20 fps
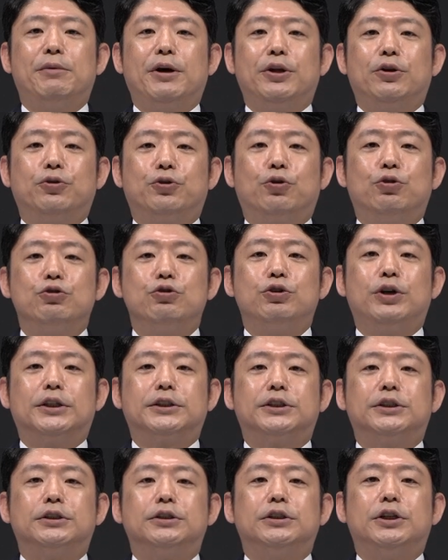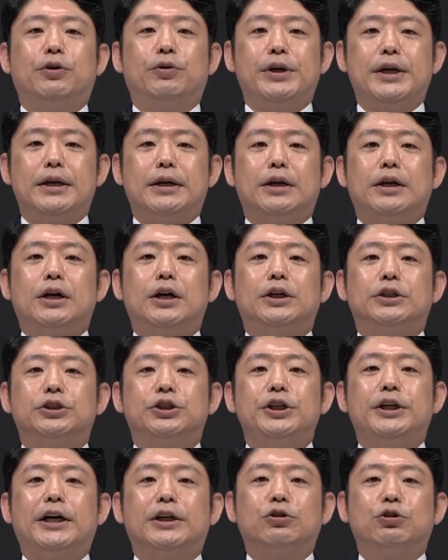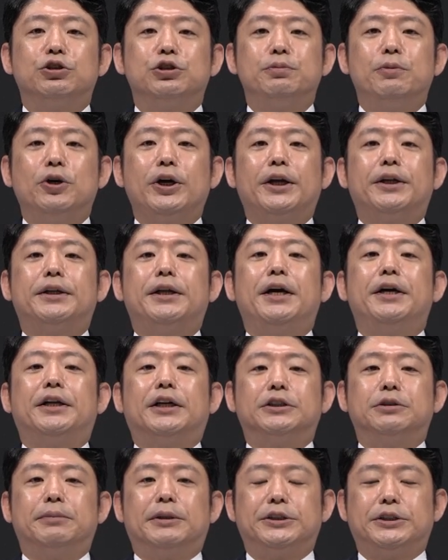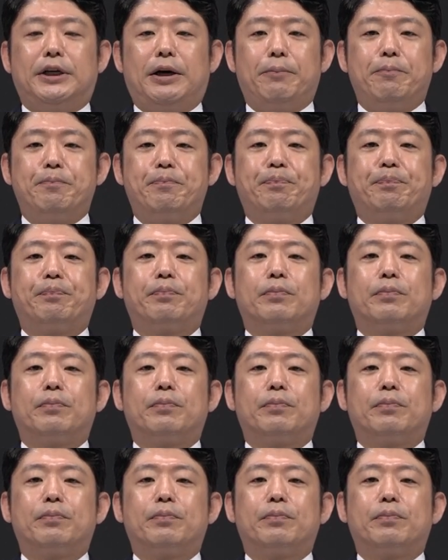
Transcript: is increasing and an additional investment has been decided.